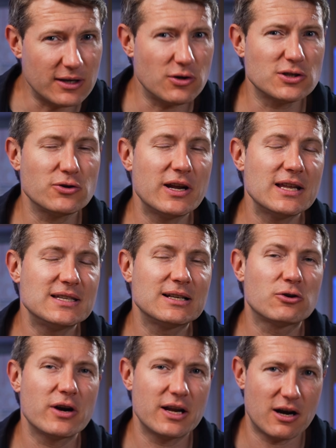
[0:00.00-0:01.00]
consolidated
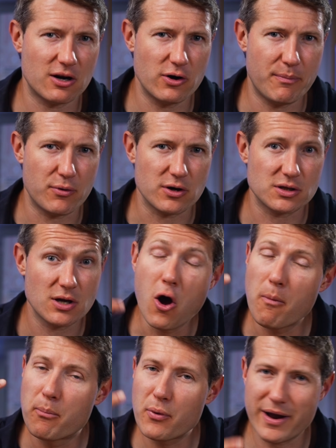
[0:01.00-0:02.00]
credit card report, a
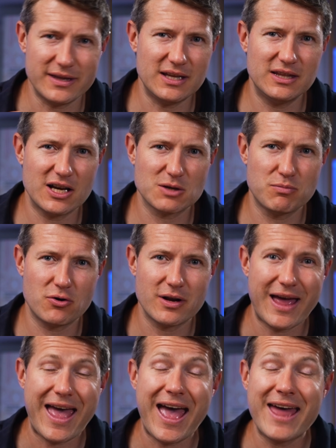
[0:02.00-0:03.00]
branded dashboard,
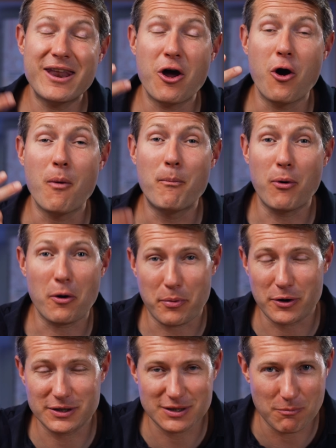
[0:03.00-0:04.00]
and a
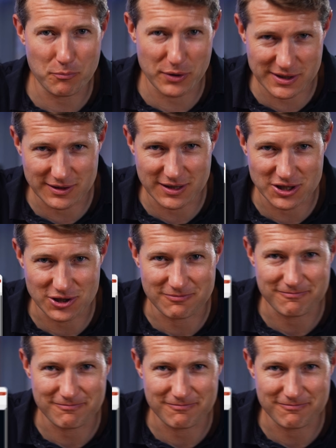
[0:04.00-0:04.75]
PowerPoint presentation.